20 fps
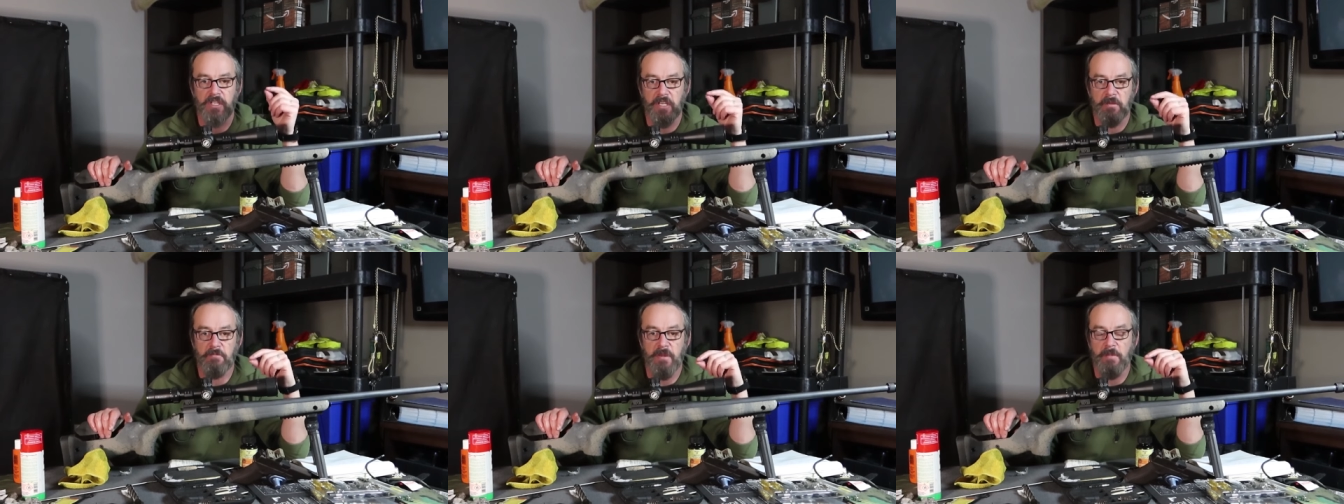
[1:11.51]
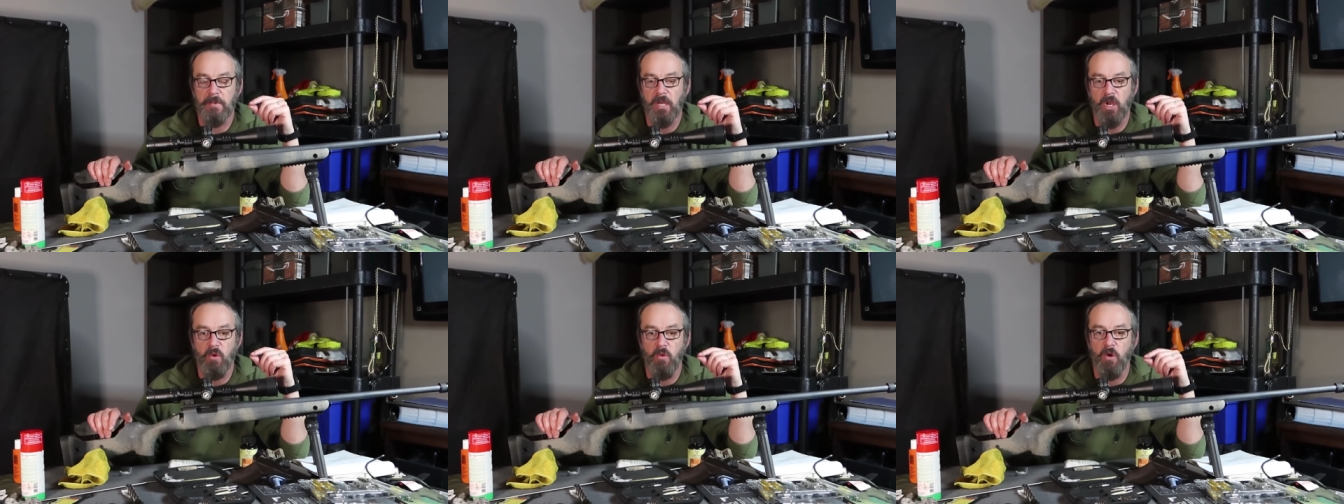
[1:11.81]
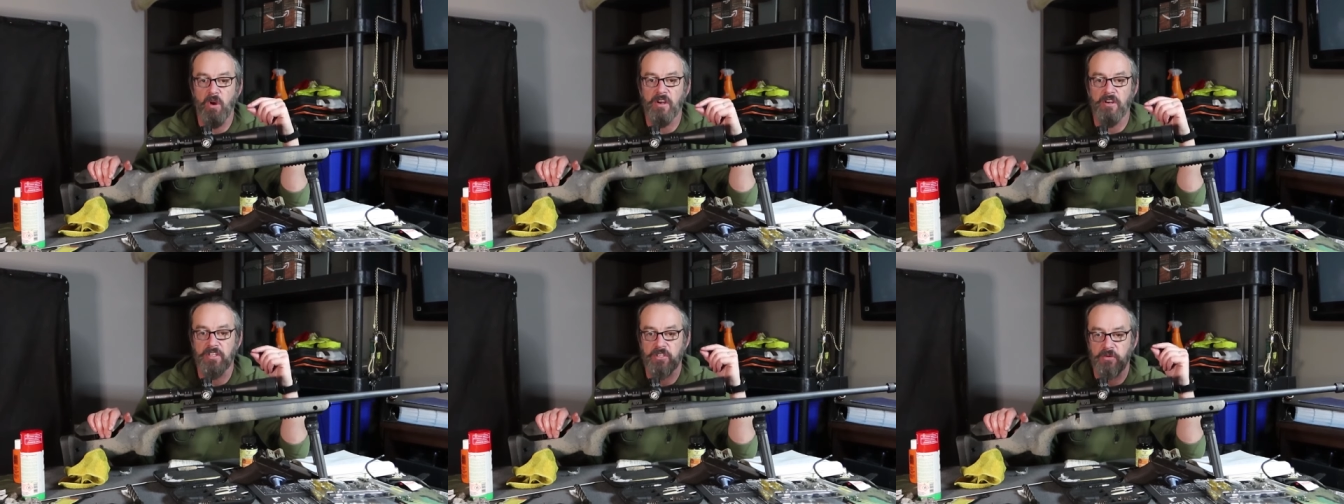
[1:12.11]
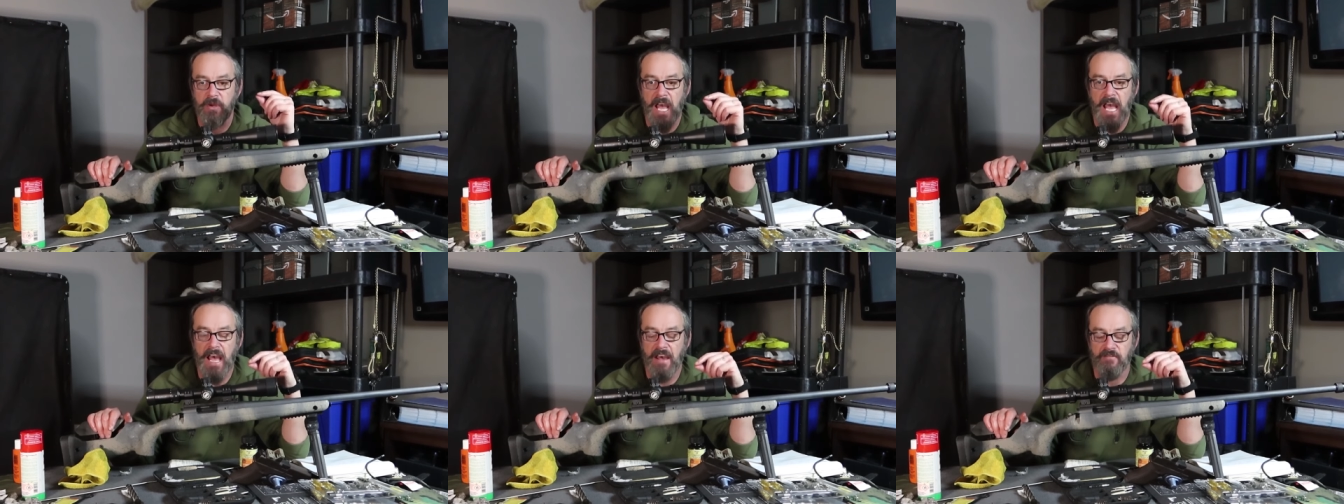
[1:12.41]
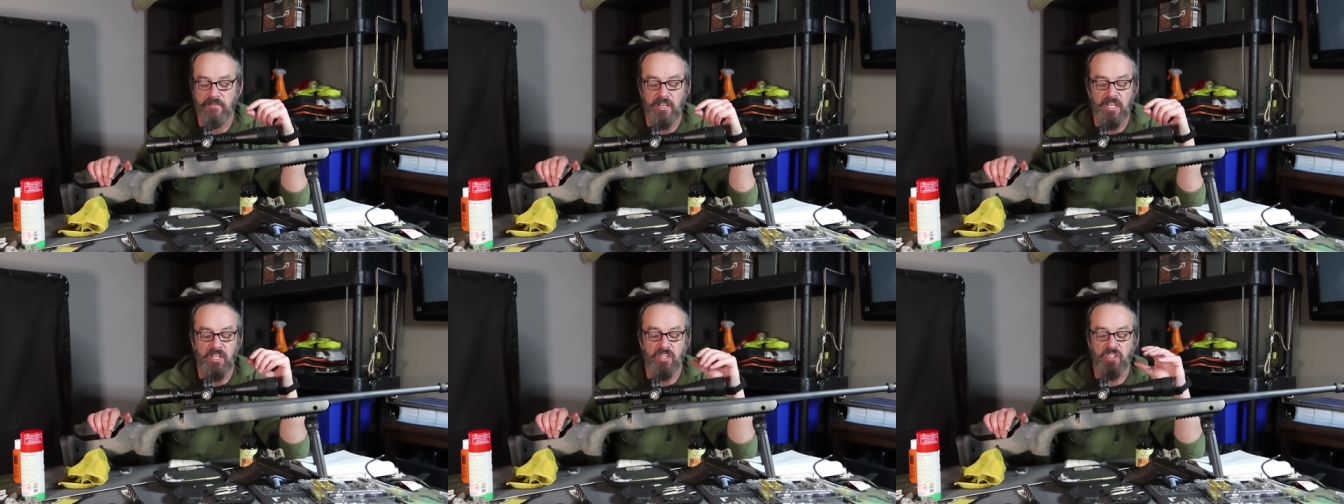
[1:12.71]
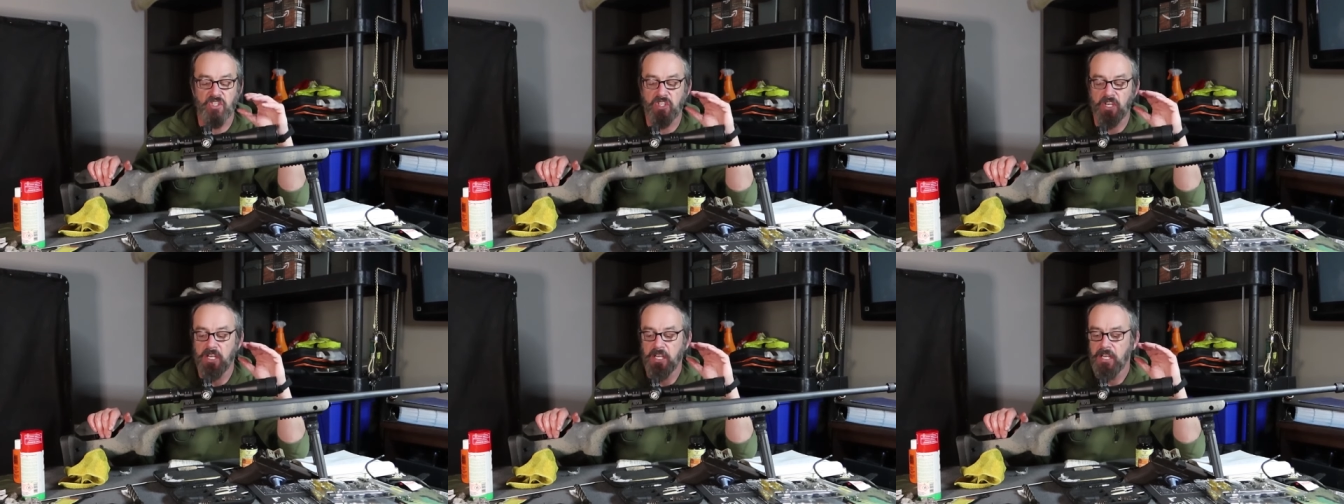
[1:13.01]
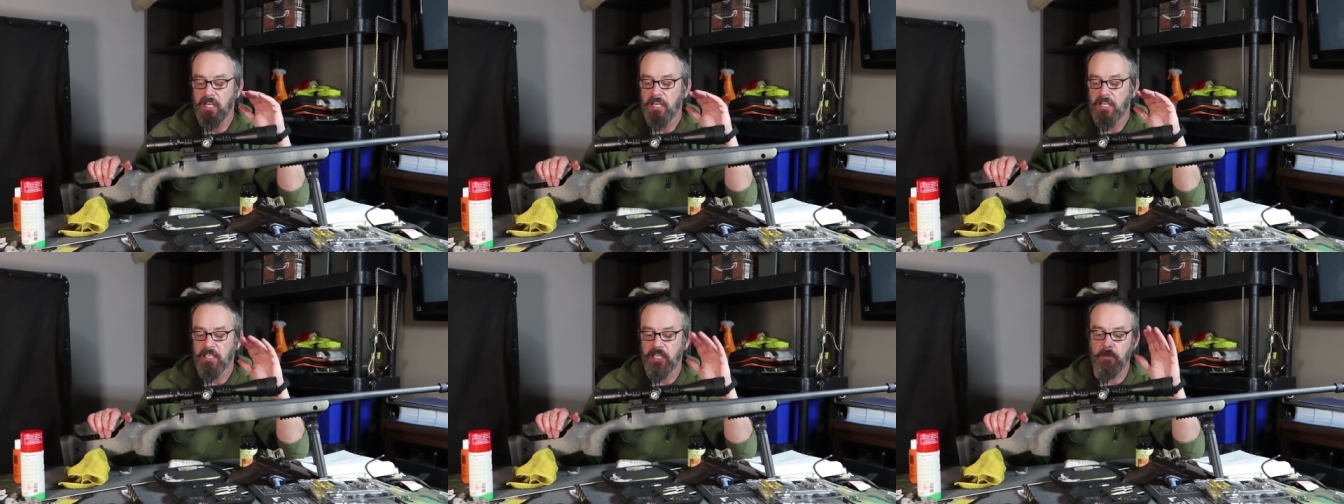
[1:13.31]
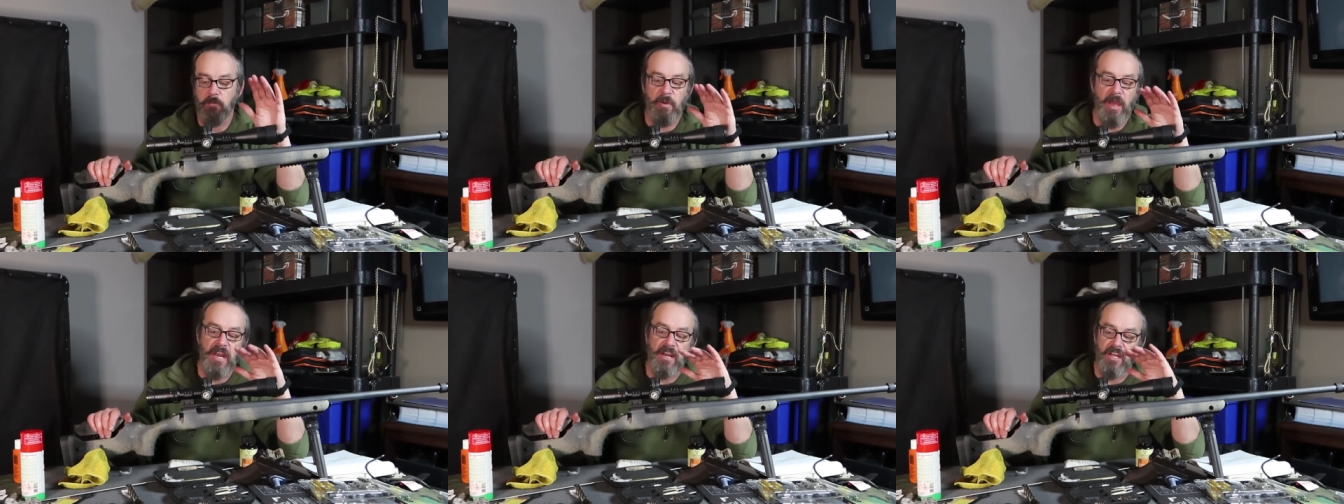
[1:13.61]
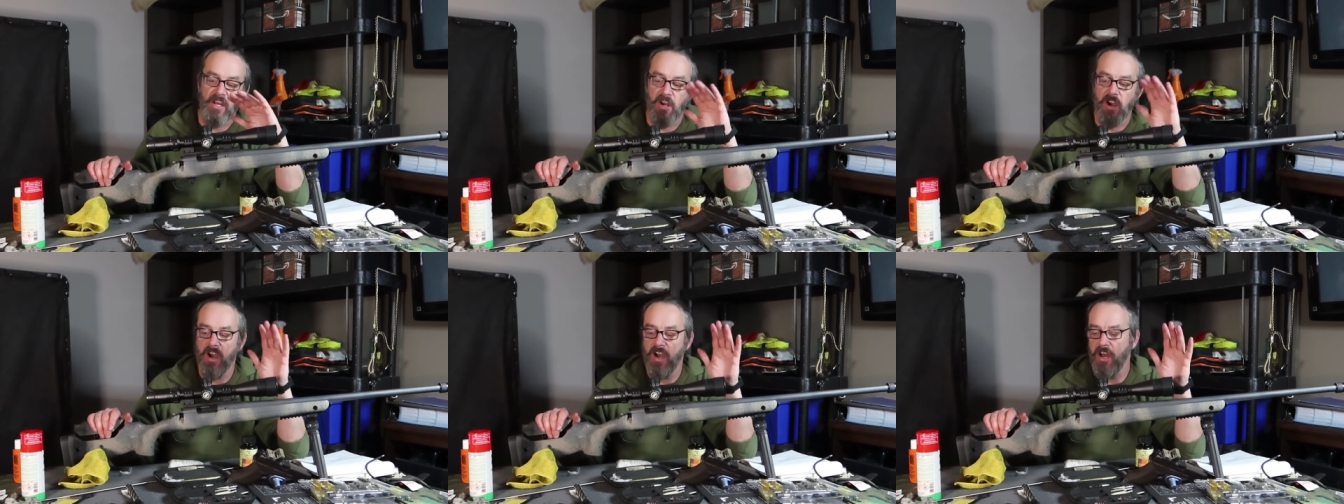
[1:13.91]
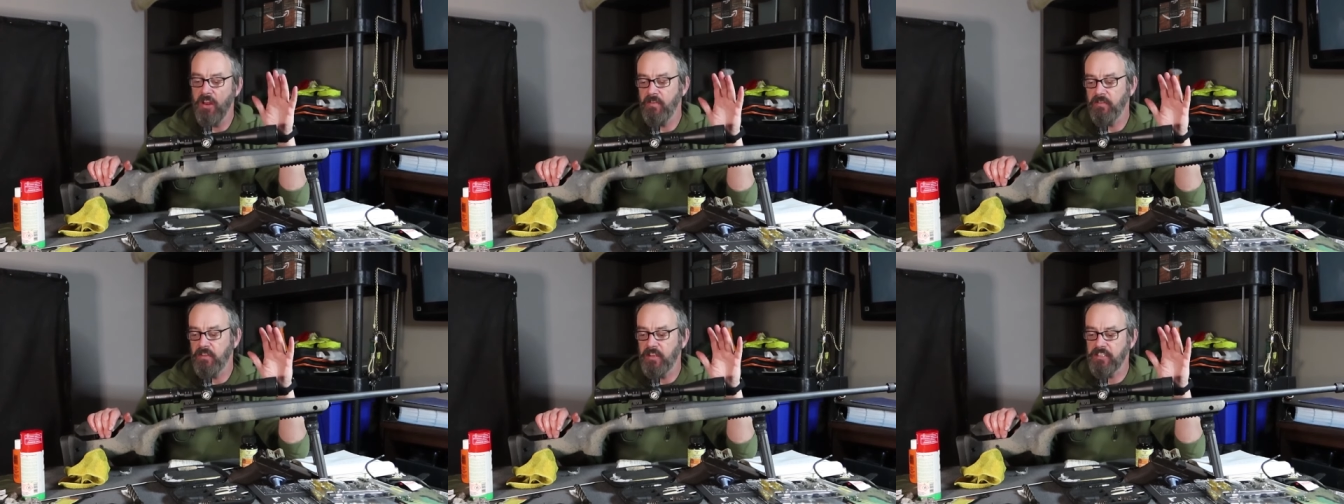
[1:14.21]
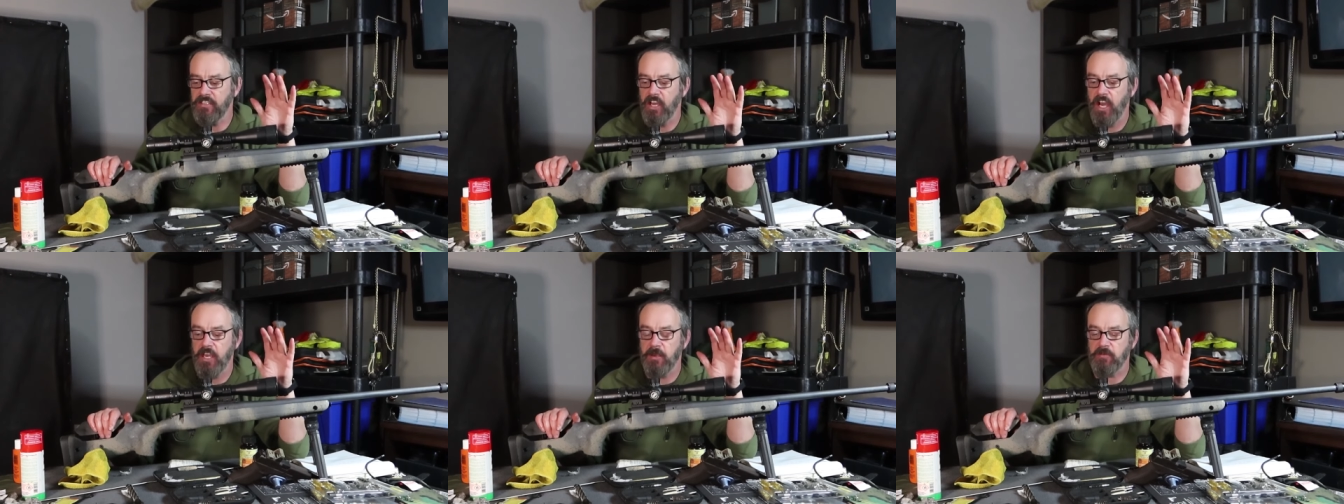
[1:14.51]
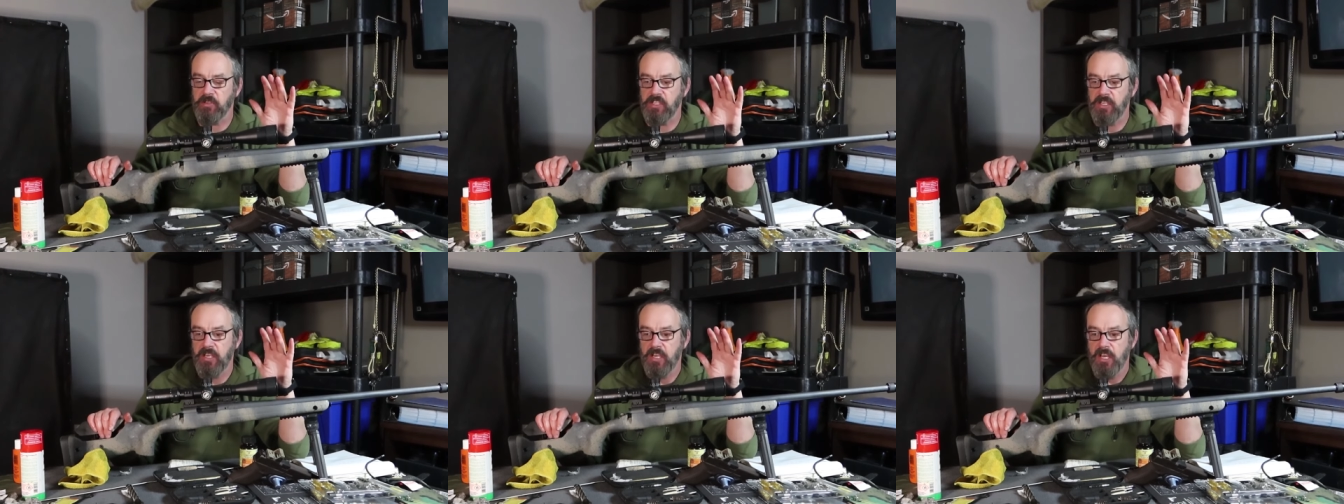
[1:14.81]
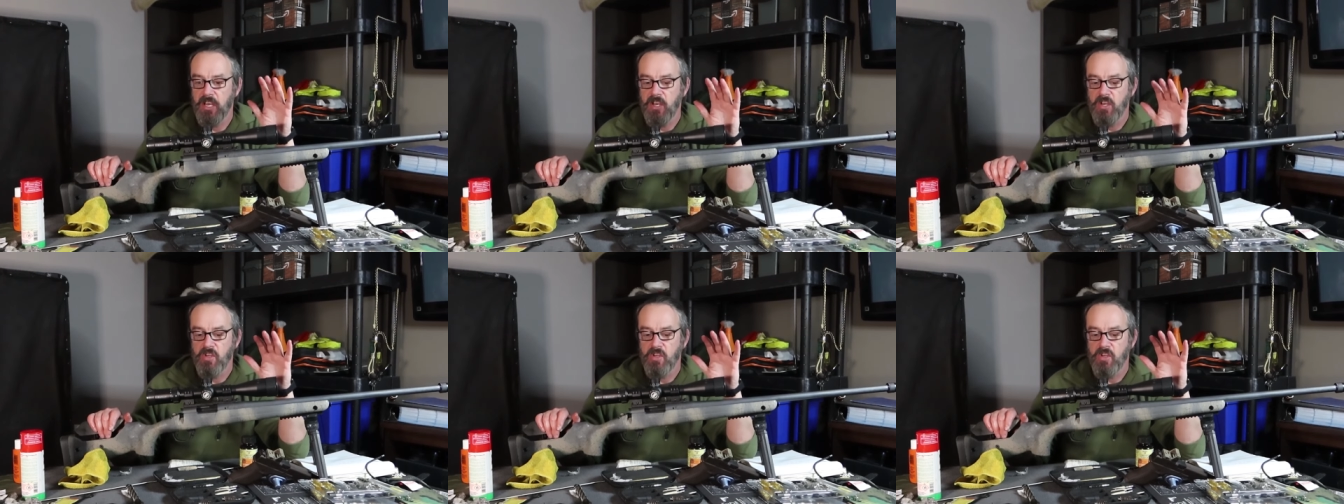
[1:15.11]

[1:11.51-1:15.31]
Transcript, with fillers: like maybe a quarter to a half an inch depending on the types.